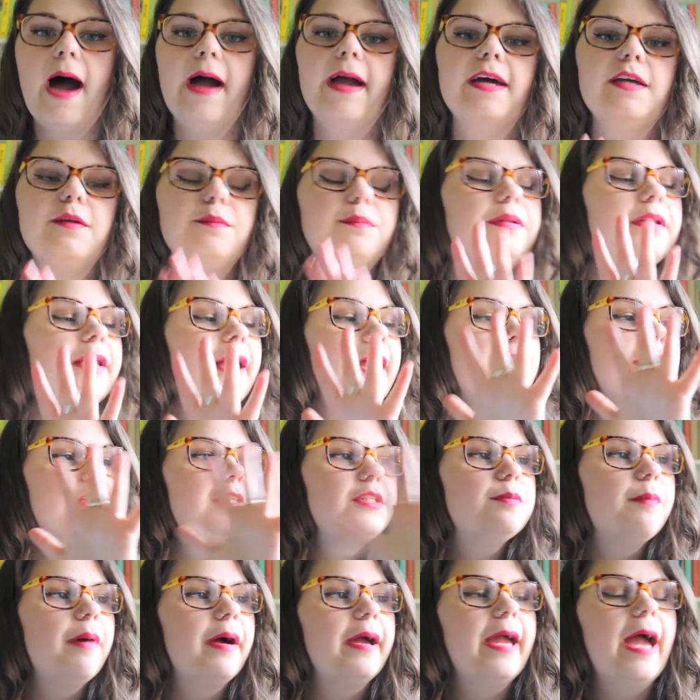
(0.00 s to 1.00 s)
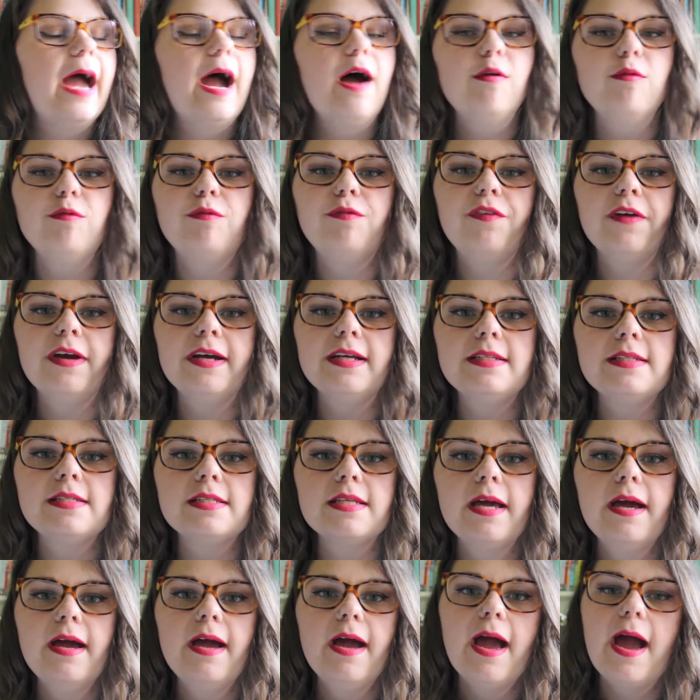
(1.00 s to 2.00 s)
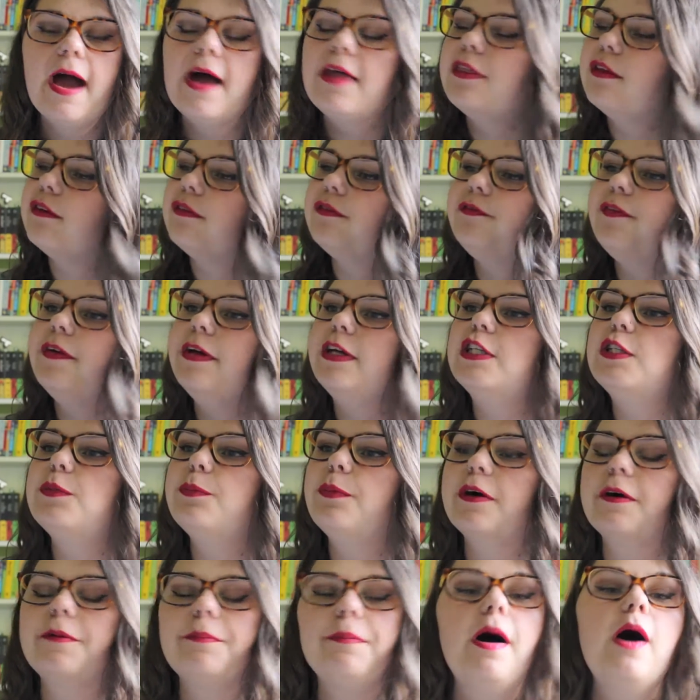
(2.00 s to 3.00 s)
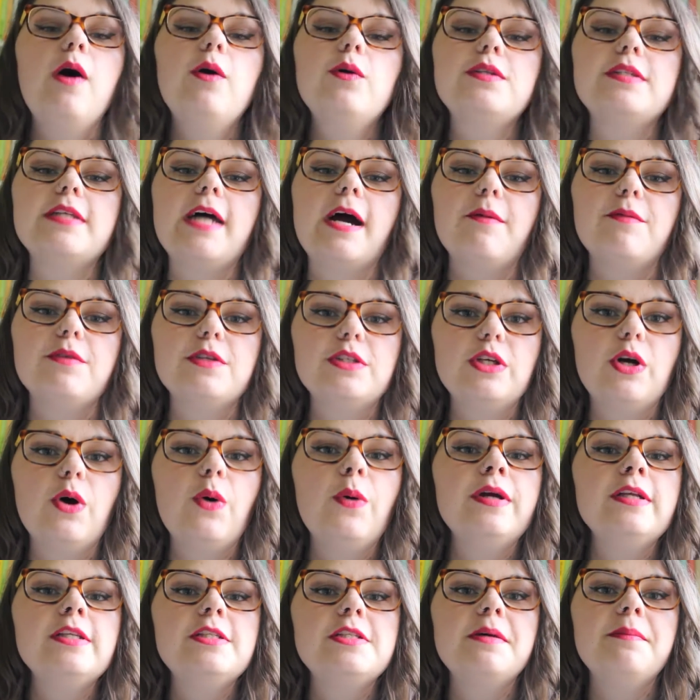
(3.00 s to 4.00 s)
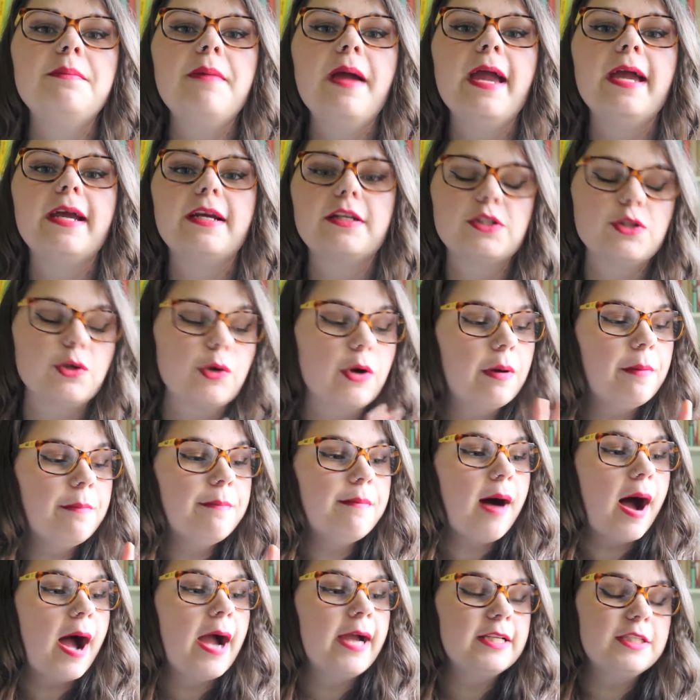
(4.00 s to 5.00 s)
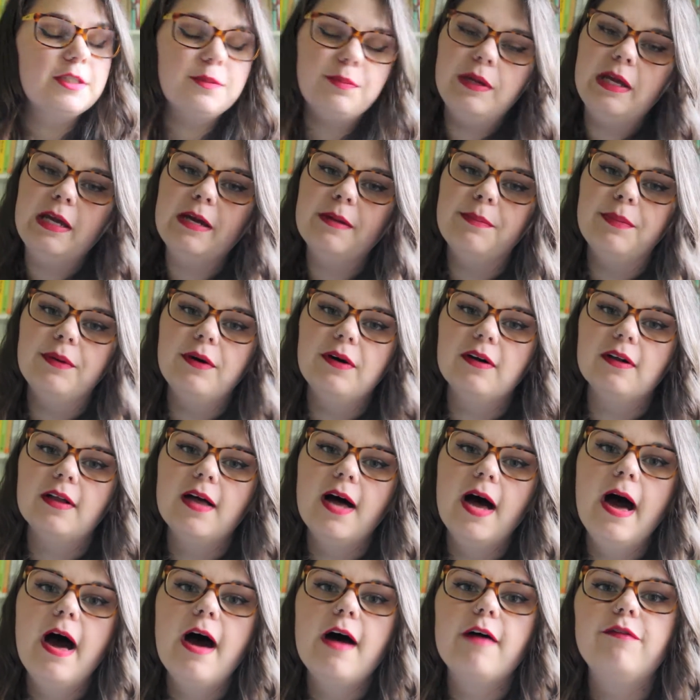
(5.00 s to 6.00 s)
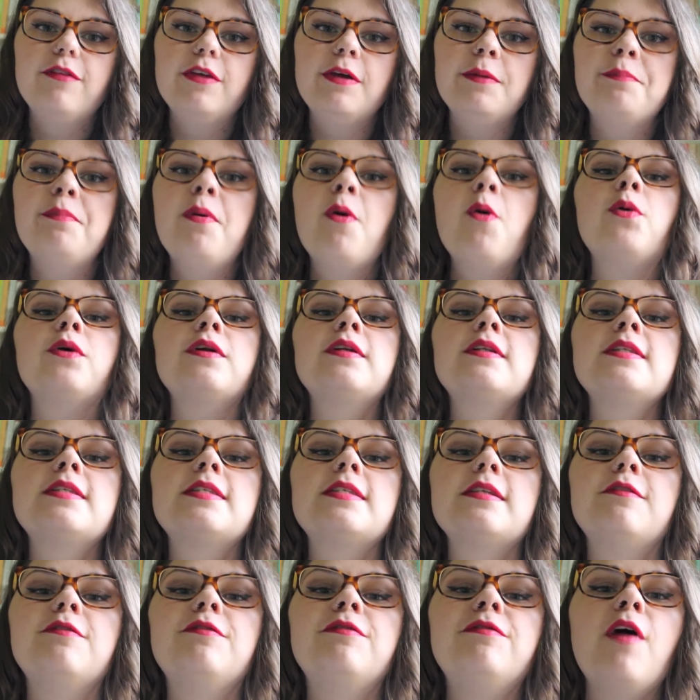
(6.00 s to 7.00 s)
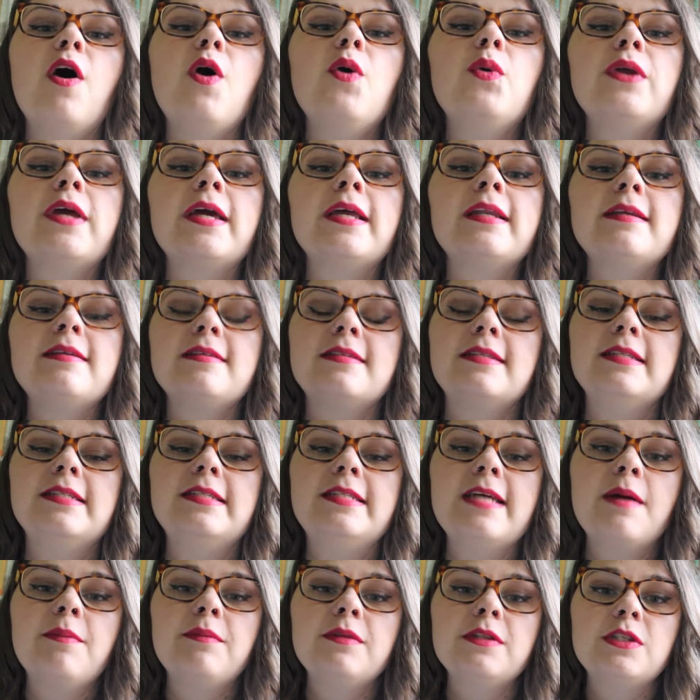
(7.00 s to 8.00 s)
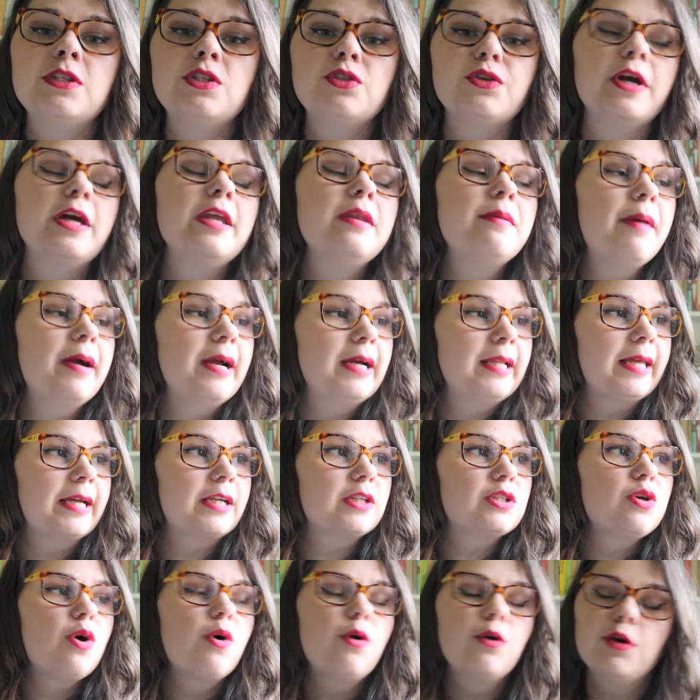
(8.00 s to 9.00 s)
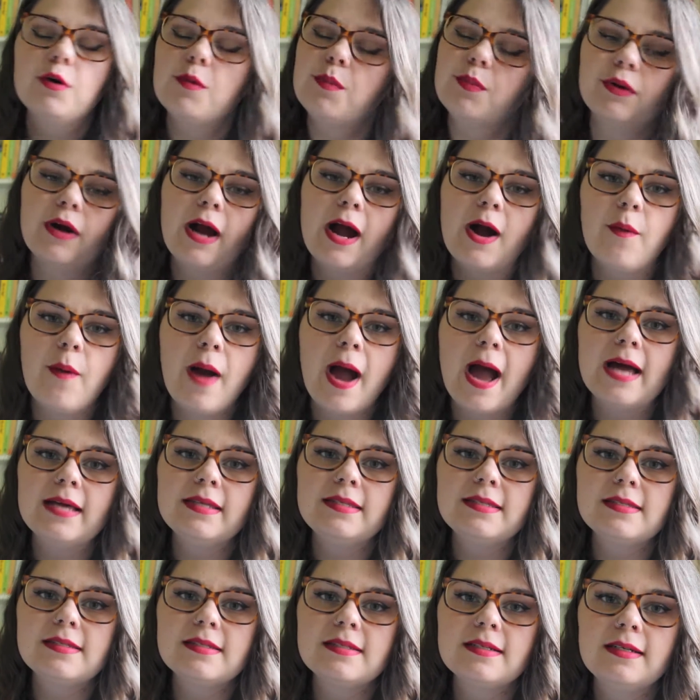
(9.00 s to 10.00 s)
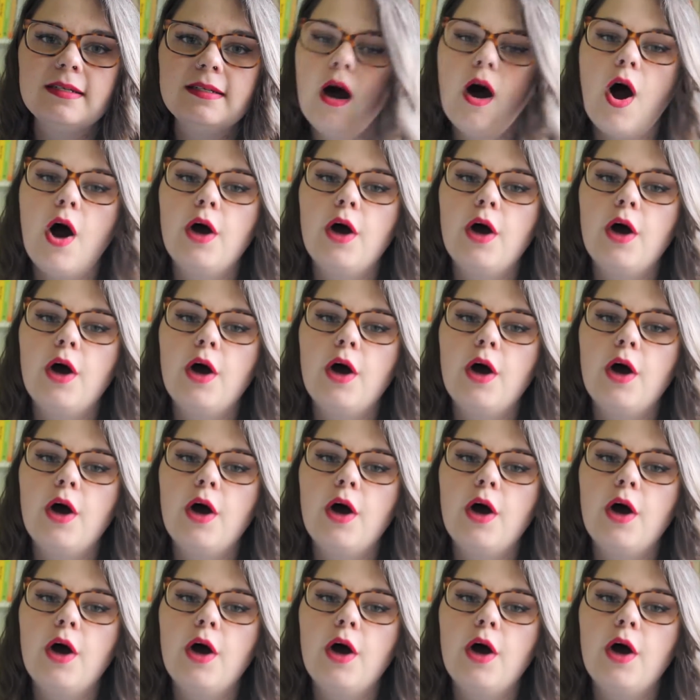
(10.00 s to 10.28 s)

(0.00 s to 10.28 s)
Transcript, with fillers: I had planned my outfit and the Facebook post I was going to make to remind people of the importance of voting and to demonstrate my electoral prowess.